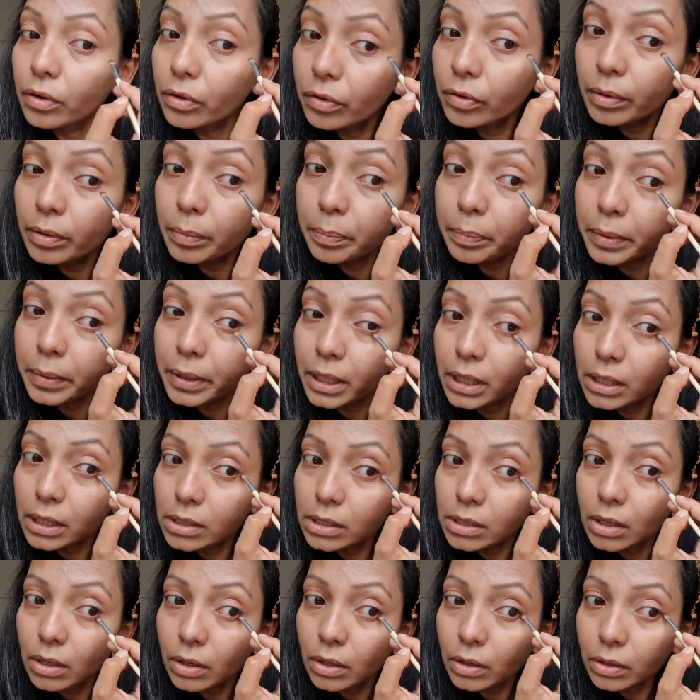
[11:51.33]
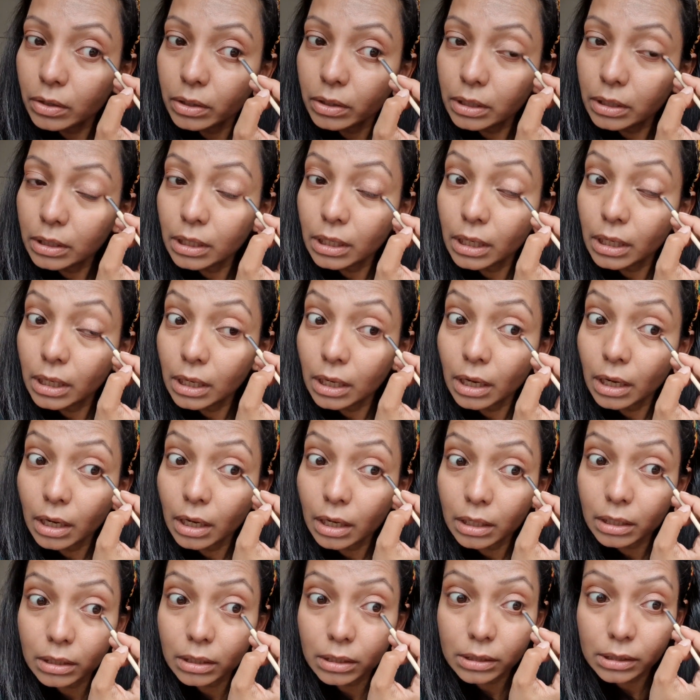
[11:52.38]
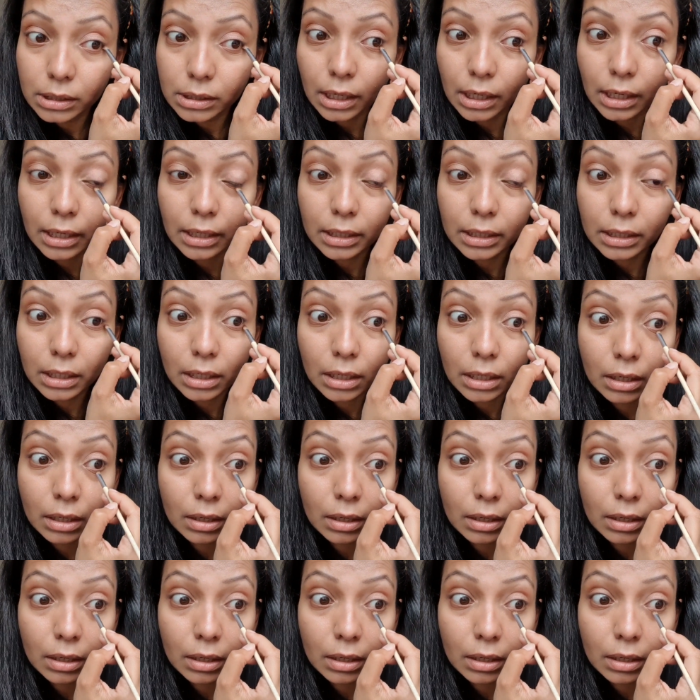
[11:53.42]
Repeat on the other side.